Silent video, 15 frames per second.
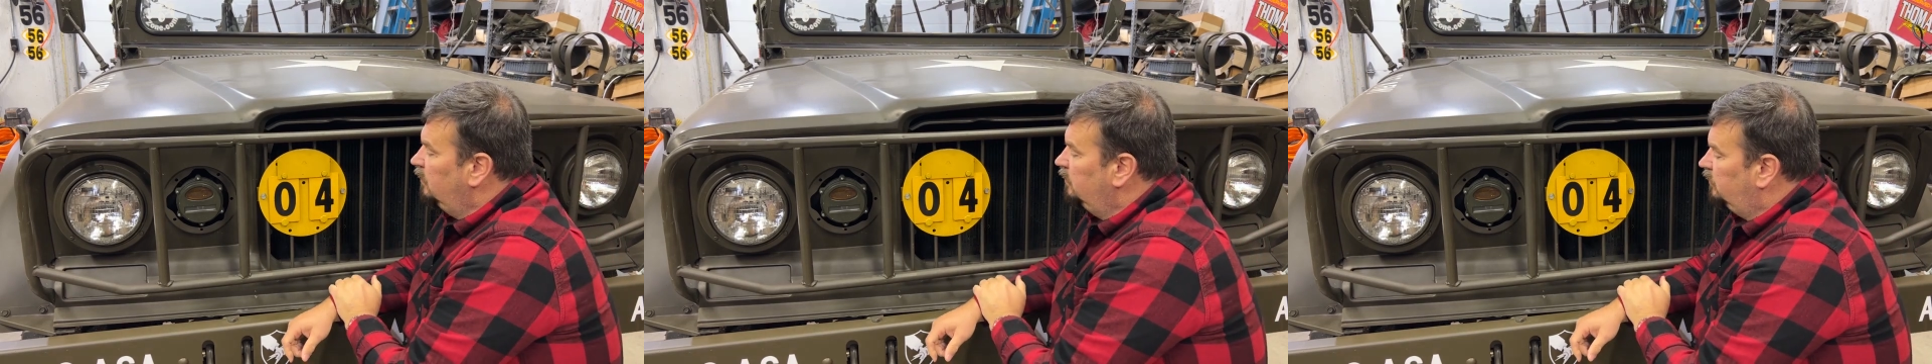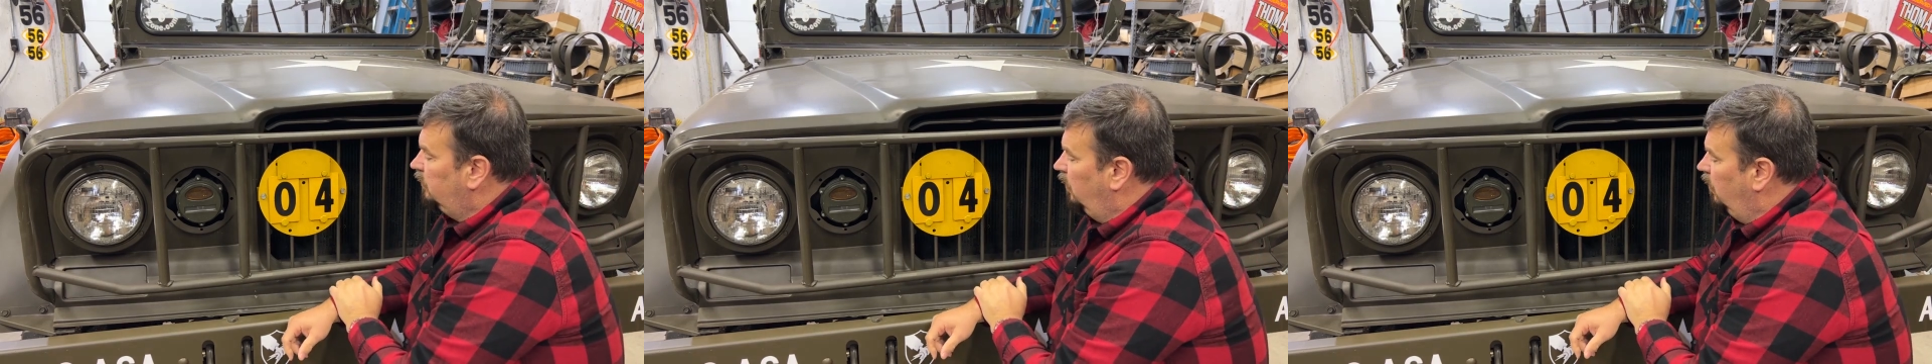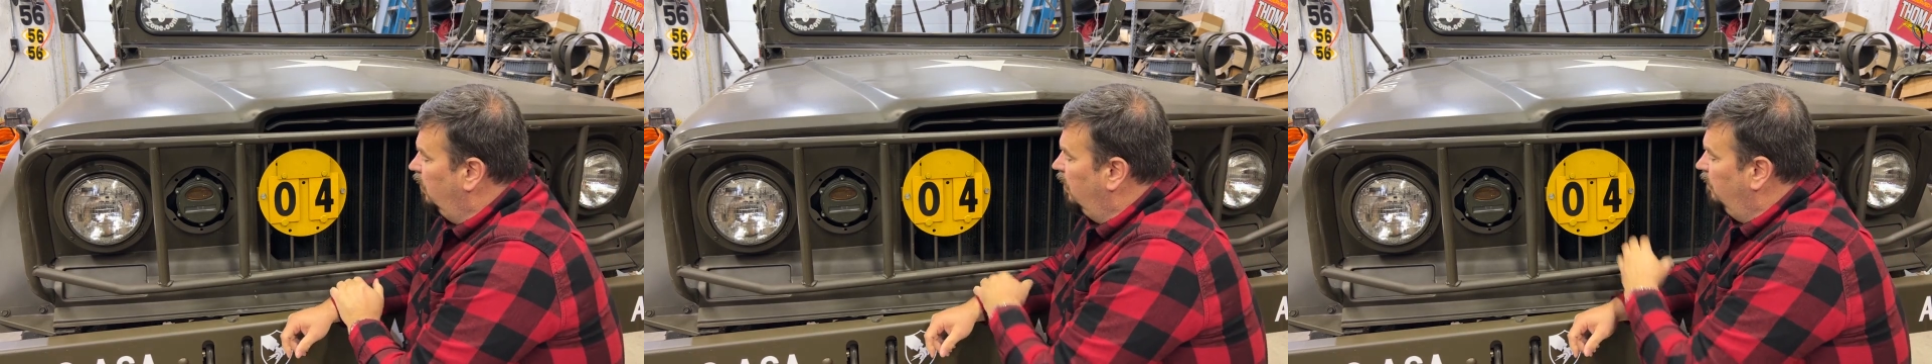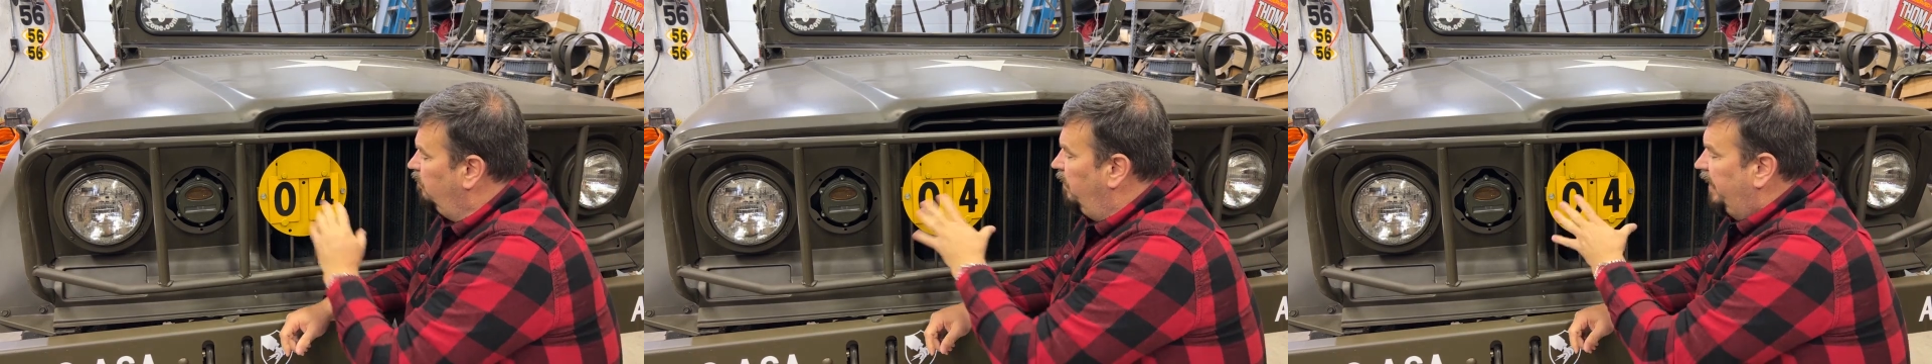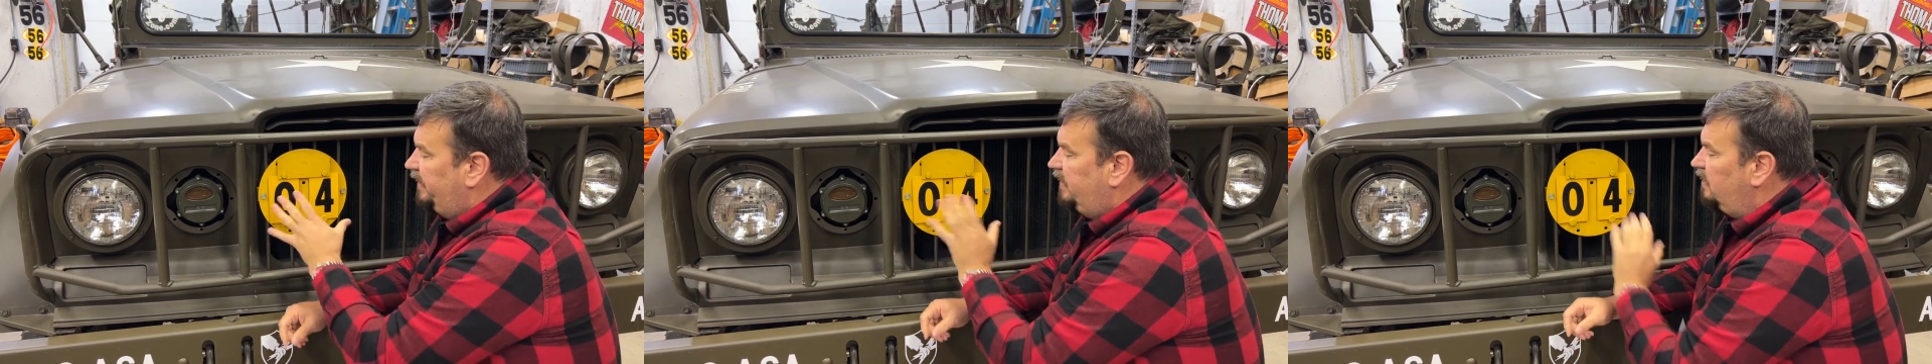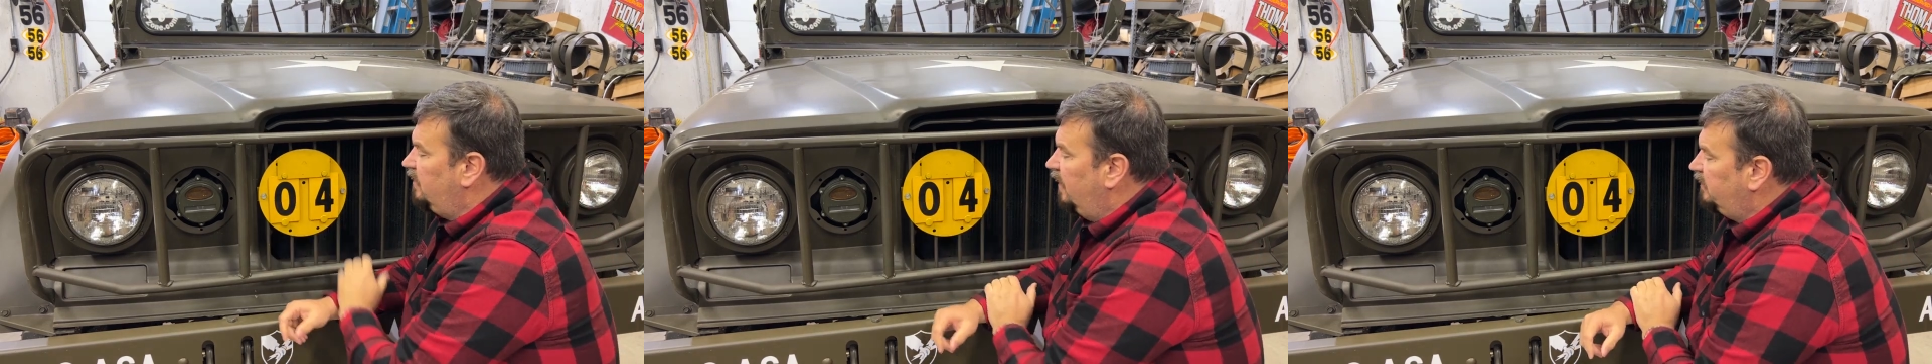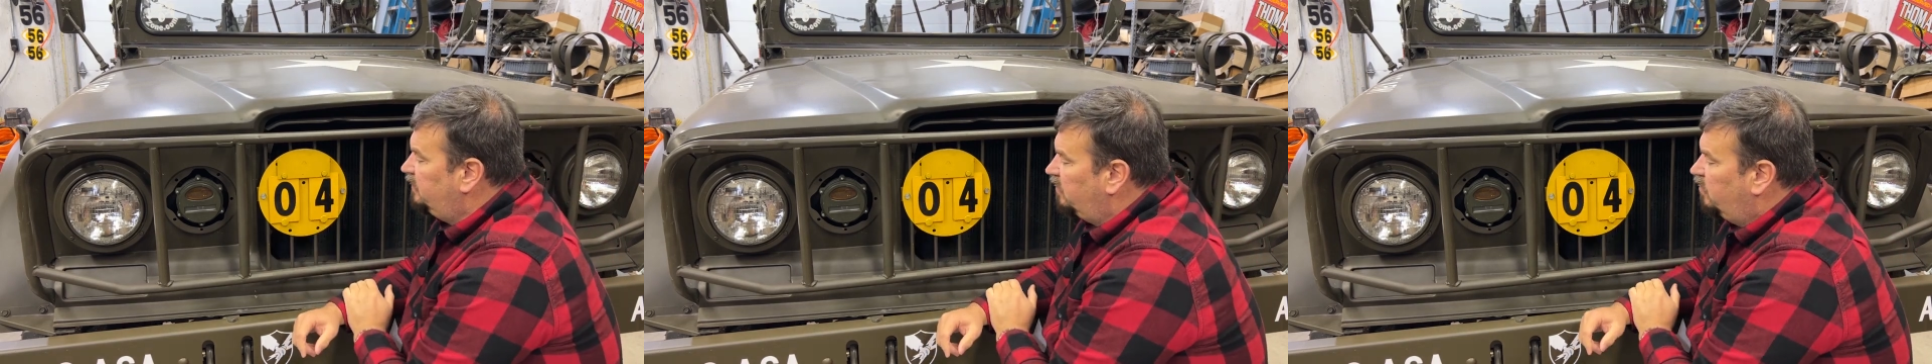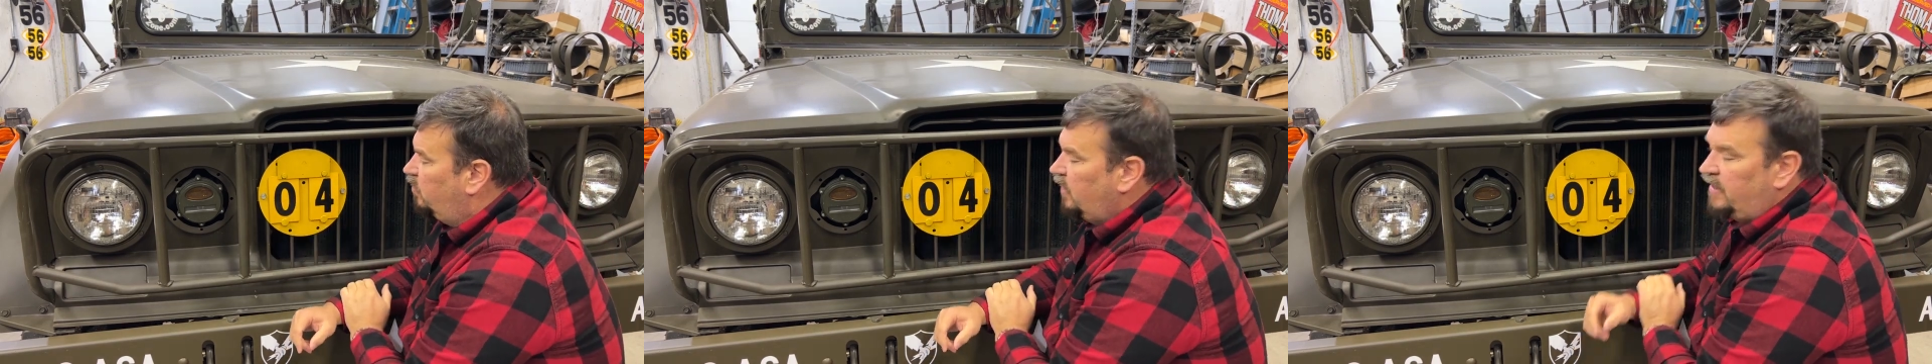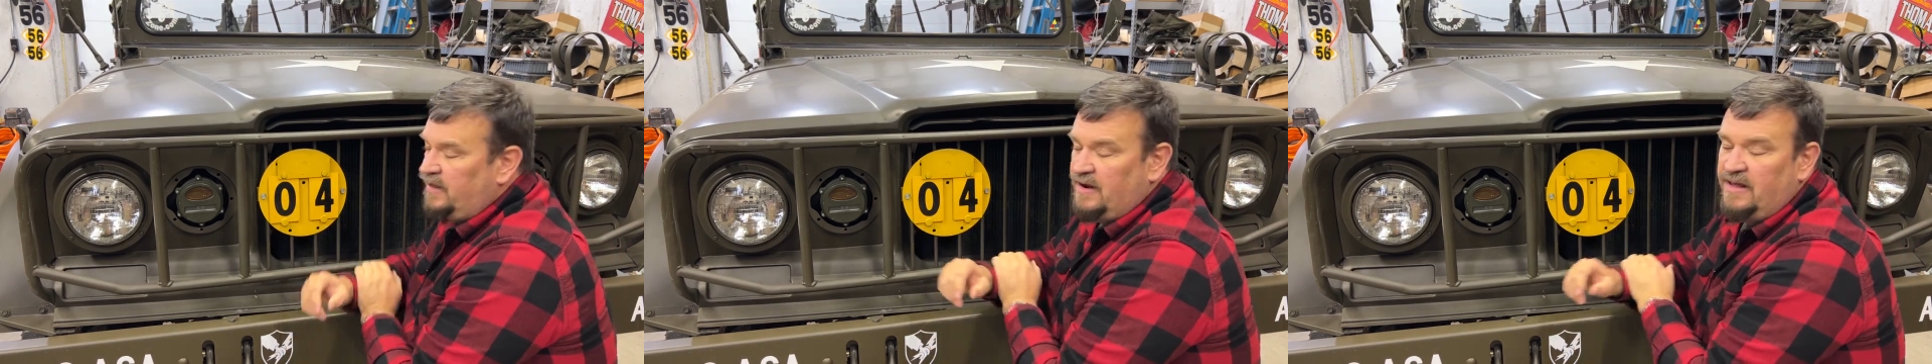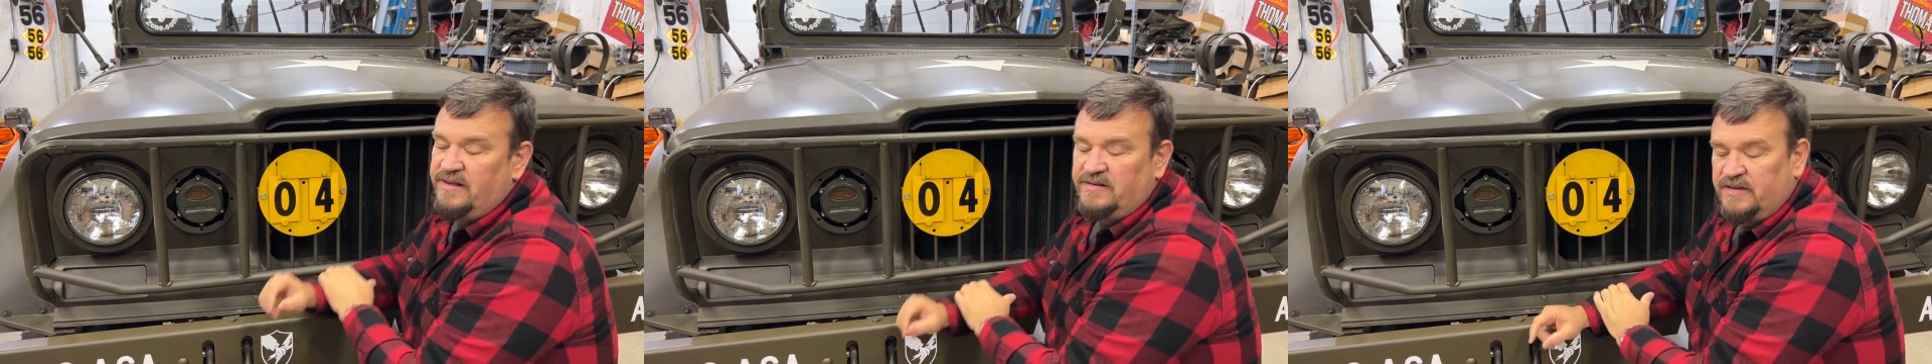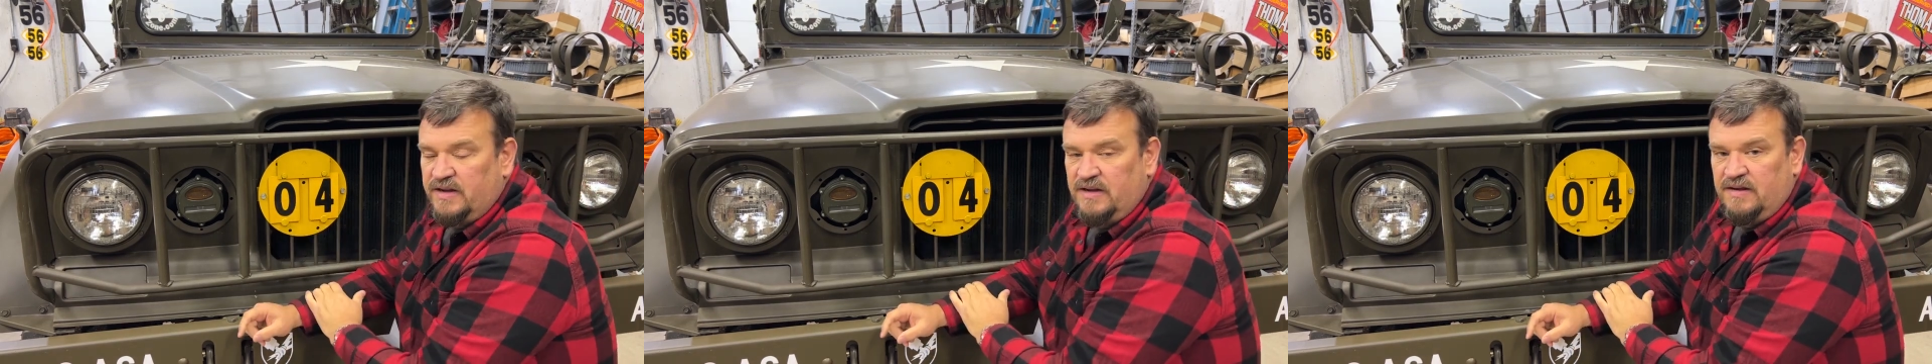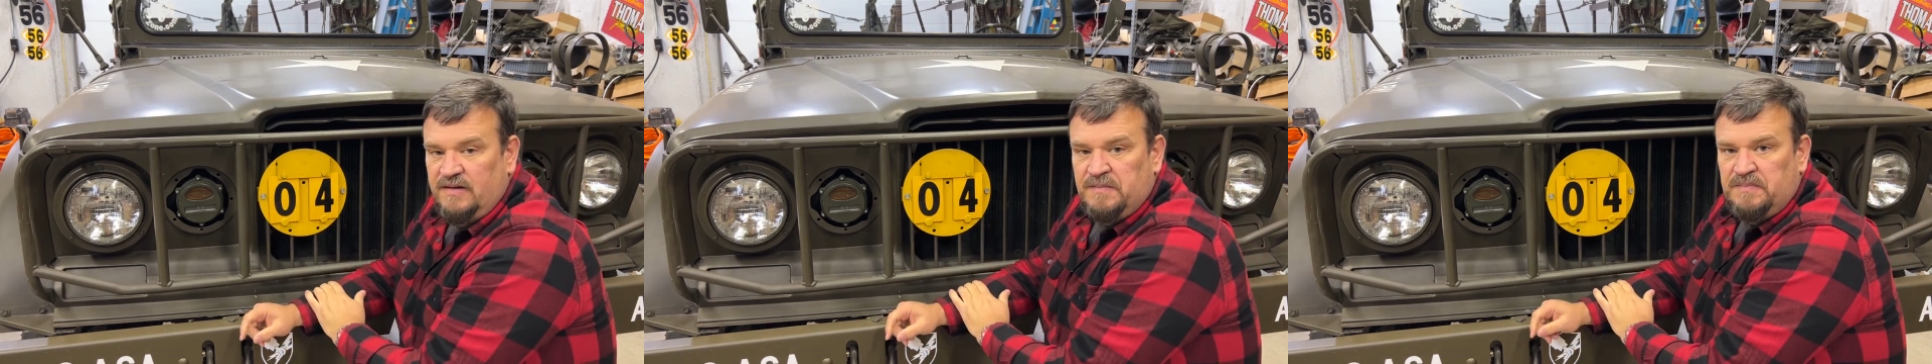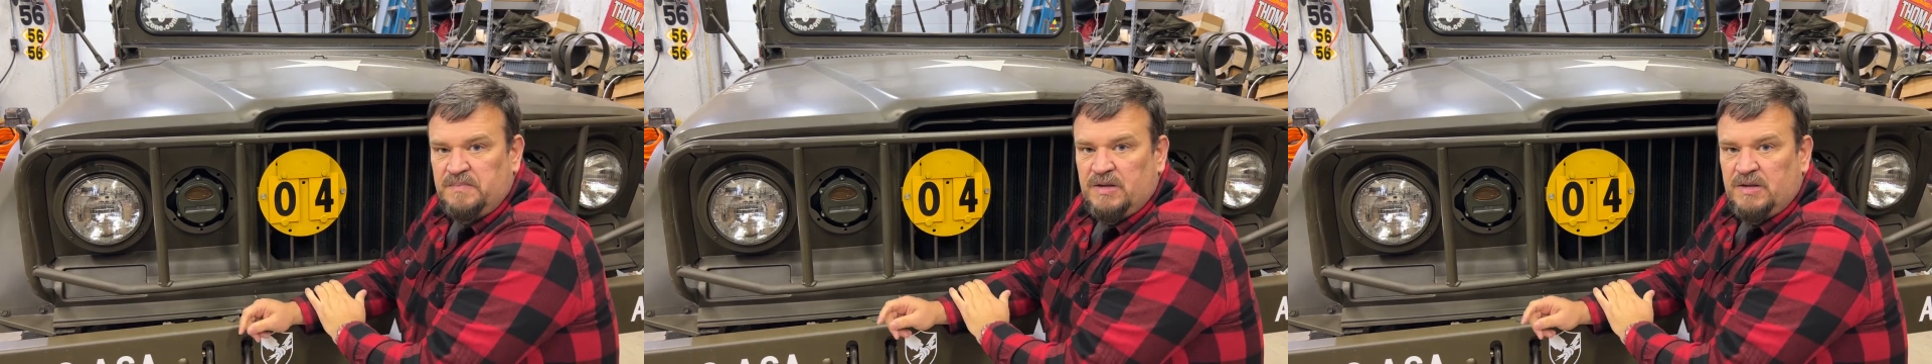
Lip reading: So makes it nice and quick and easy